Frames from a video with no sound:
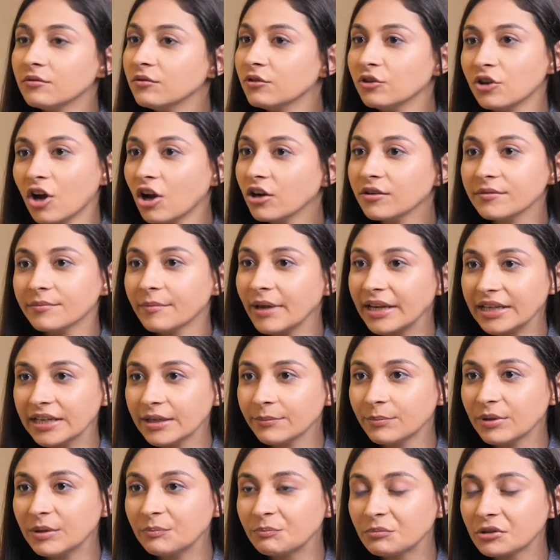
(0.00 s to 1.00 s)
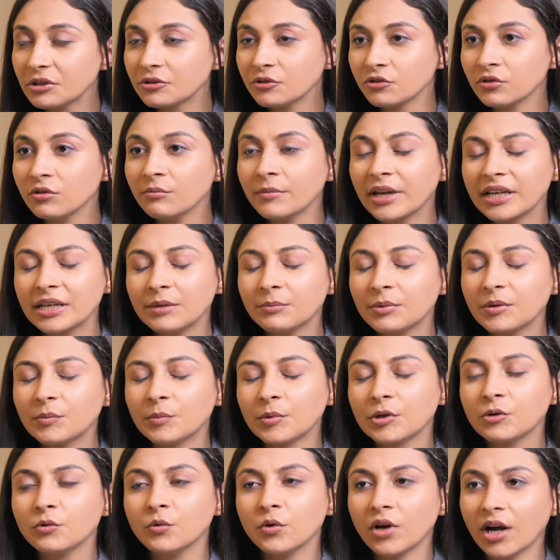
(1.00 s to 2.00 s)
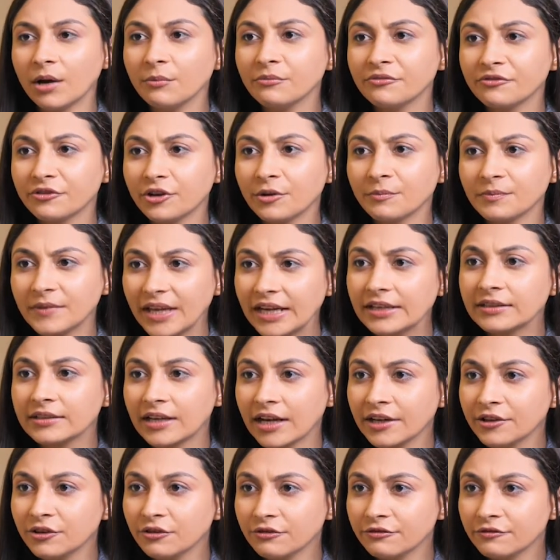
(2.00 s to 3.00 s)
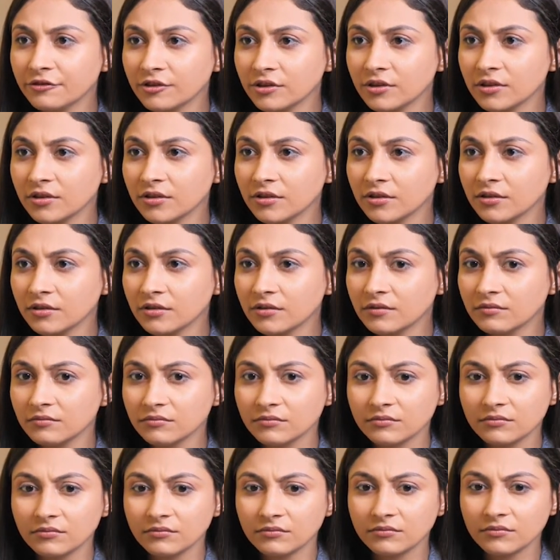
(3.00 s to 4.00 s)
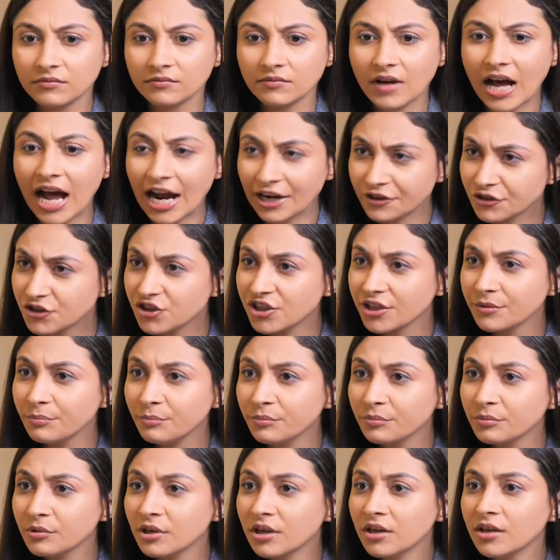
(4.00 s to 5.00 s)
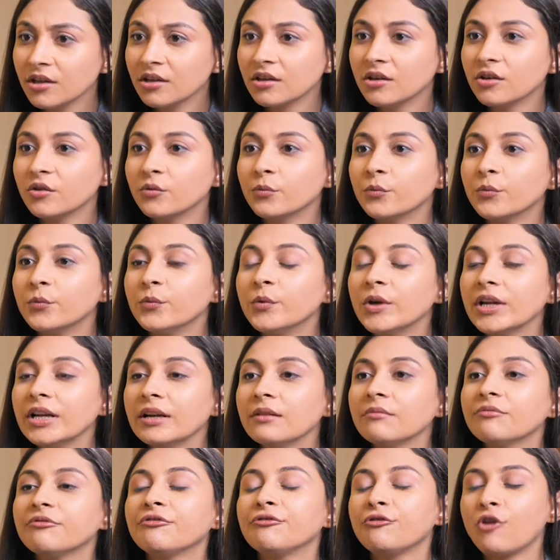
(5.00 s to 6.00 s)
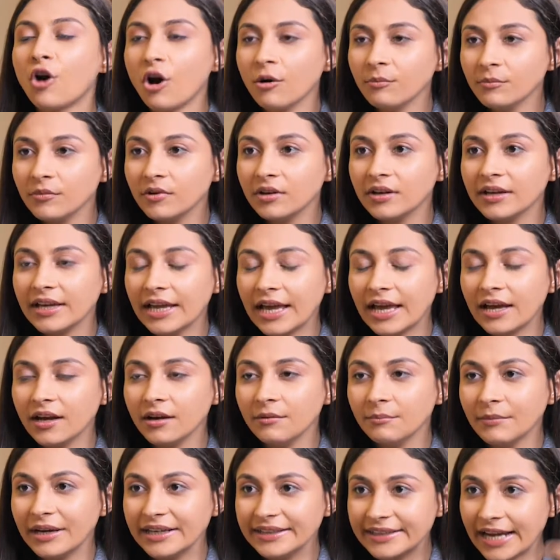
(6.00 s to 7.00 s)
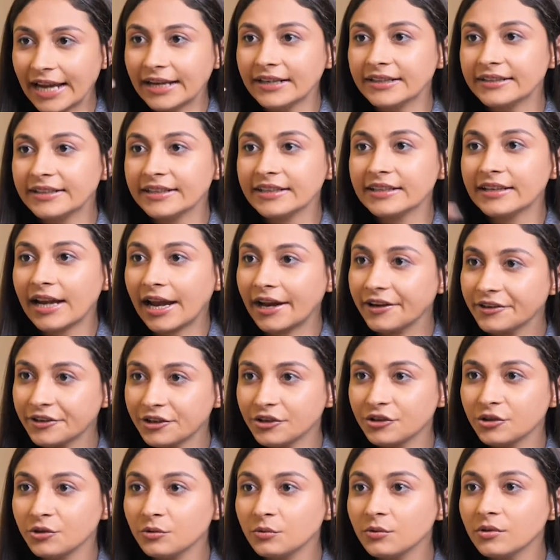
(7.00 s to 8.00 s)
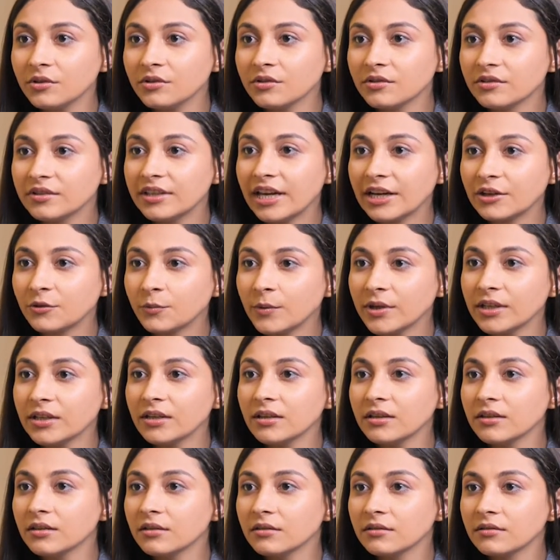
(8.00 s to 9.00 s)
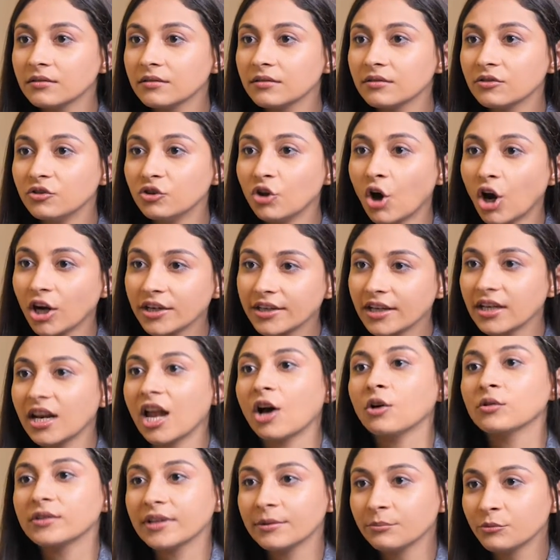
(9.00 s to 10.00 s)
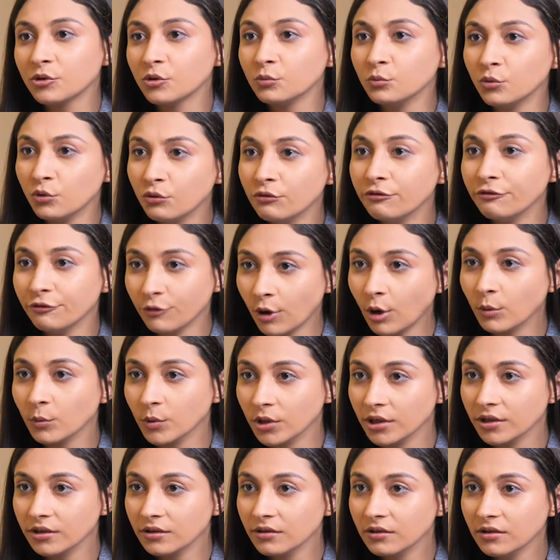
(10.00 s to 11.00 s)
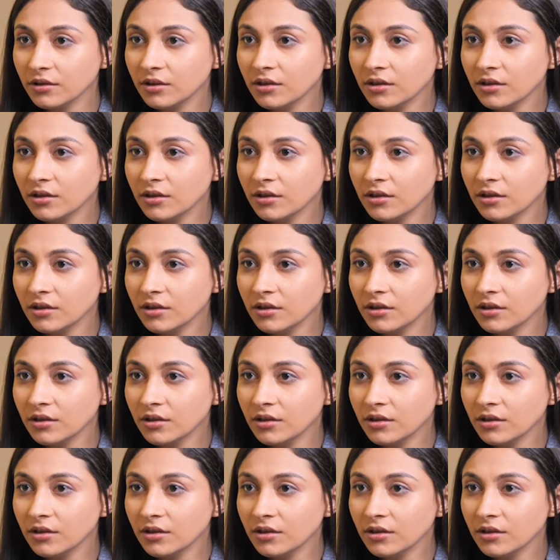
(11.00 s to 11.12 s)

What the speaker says: not many people, many people who come from that kind of a hardship will form a mentality and attitude that will not allow them to move forward.